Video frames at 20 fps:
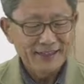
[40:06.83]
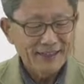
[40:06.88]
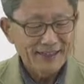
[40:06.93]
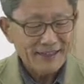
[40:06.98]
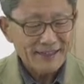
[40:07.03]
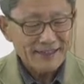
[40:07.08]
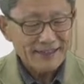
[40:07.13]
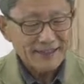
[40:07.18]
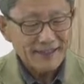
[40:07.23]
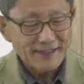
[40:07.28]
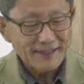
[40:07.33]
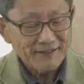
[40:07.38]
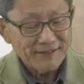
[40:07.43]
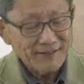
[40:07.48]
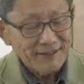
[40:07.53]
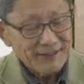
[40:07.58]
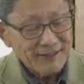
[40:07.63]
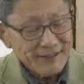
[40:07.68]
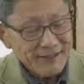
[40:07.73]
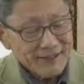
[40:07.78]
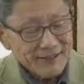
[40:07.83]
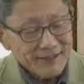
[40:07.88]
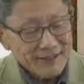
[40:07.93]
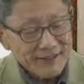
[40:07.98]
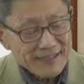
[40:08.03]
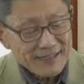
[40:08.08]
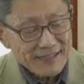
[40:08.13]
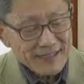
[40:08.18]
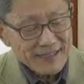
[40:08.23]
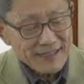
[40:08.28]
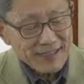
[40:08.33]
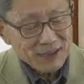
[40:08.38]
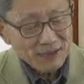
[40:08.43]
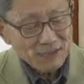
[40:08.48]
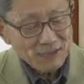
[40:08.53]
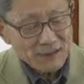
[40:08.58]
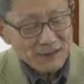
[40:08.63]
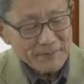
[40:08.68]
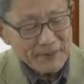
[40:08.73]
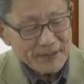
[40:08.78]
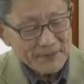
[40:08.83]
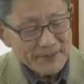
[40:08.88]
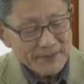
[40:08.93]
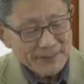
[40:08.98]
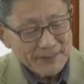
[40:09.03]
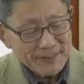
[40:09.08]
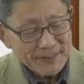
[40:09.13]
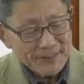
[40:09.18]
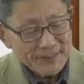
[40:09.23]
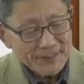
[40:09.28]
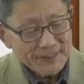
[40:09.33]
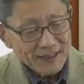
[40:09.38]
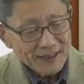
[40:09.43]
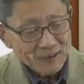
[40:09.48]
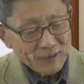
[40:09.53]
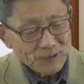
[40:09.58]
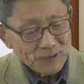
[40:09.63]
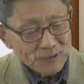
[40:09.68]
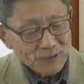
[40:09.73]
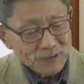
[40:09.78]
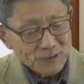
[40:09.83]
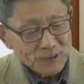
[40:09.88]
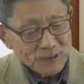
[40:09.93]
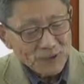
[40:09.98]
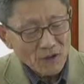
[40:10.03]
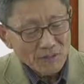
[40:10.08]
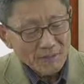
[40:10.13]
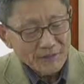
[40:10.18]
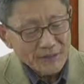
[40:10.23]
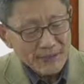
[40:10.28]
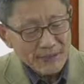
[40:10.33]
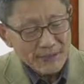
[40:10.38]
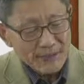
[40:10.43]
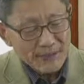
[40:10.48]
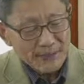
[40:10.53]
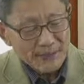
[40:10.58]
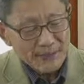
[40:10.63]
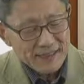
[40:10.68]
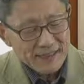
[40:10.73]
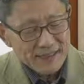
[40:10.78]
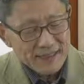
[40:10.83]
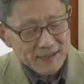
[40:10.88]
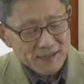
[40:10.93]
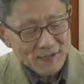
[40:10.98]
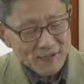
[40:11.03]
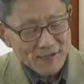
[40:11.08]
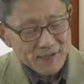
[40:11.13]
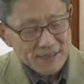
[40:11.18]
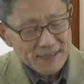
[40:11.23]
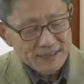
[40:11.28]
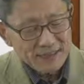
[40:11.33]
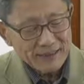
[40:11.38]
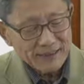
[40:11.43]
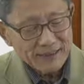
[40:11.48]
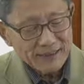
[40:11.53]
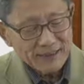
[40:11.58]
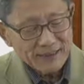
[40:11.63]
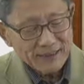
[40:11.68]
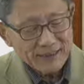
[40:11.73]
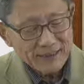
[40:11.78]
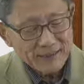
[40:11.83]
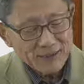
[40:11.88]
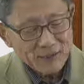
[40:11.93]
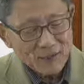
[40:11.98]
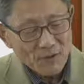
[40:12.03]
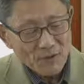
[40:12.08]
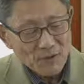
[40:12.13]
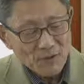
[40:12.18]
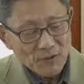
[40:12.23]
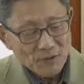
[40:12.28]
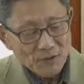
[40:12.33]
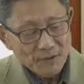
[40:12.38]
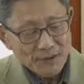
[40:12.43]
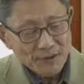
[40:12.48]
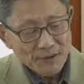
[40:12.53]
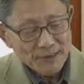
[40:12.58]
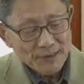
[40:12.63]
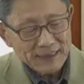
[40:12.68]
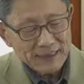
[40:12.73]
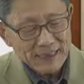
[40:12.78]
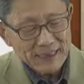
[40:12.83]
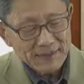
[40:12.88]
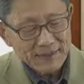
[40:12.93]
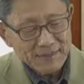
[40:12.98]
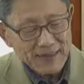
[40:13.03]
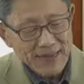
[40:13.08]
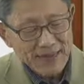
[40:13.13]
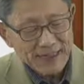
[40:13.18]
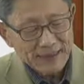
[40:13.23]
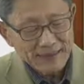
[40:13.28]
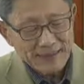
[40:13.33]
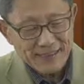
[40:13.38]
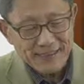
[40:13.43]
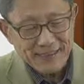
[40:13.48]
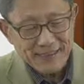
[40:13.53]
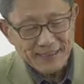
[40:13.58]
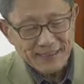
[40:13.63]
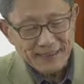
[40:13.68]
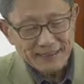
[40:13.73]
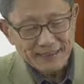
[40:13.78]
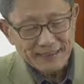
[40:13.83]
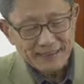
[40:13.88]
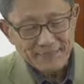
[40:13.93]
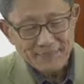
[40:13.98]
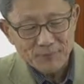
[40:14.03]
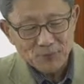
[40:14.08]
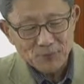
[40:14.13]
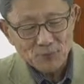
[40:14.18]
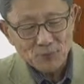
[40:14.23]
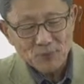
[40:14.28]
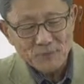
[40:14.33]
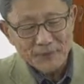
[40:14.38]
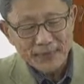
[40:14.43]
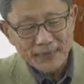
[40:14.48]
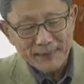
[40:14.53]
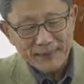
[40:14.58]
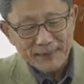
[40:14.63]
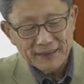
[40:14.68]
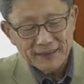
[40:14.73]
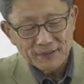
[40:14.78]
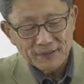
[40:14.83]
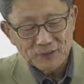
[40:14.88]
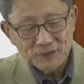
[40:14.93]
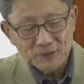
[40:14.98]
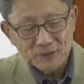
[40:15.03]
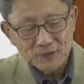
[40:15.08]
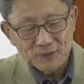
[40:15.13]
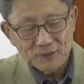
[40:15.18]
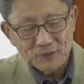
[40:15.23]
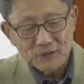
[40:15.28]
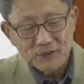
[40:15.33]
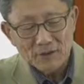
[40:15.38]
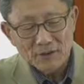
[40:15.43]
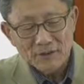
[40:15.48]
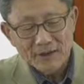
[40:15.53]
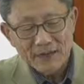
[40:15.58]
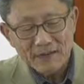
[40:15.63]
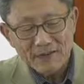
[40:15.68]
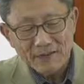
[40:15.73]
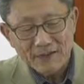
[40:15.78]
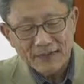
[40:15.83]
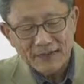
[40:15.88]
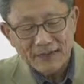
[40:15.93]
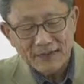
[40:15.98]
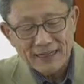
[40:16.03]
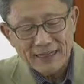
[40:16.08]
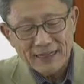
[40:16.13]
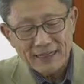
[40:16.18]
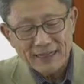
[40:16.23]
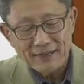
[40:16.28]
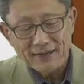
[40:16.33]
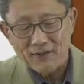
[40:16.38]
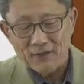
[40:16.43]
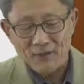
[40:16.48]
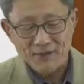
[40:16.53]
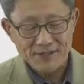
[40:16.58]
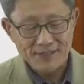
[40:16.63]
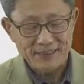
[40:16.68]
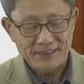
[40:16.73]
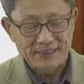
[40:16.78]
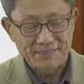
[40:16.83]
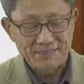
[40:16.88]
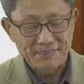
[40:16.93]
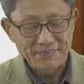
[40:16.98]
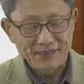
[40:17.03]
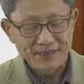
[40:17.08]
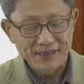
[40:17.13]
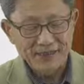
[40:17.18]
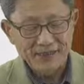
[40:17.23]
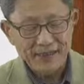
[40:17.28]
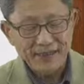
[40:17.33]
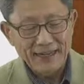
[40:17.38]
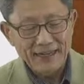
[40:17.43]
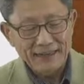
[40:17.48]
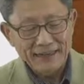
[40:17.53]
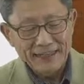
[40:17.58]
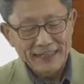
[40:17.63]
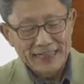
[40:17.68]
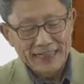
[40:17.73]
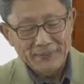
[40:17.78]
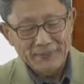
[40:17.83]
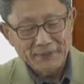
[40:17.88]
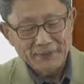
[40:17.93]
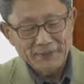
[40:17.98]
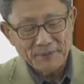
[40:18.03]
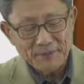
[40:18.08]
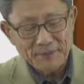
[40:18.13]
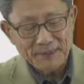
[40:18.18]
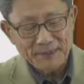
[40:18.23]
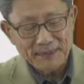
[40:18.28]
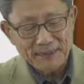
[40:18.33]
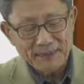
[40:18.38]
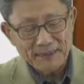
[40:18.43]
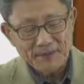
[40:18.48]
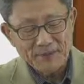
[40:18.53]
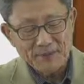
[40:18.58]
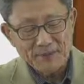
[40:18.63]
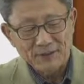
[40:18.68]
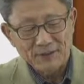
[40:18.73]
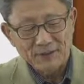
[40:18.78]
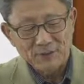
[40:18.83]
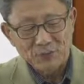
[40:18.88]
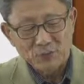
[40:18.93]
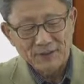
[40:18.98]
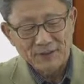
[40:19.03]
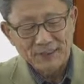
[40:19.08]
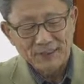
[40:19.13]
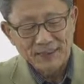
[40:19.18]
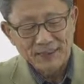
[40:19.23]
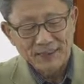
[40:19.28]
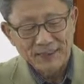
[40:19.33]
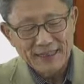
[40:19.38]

So it's easy to imagine that 2 of this interstitial oxygen goes to this vacant side to make 2 regular oxygen, and leaving behind only one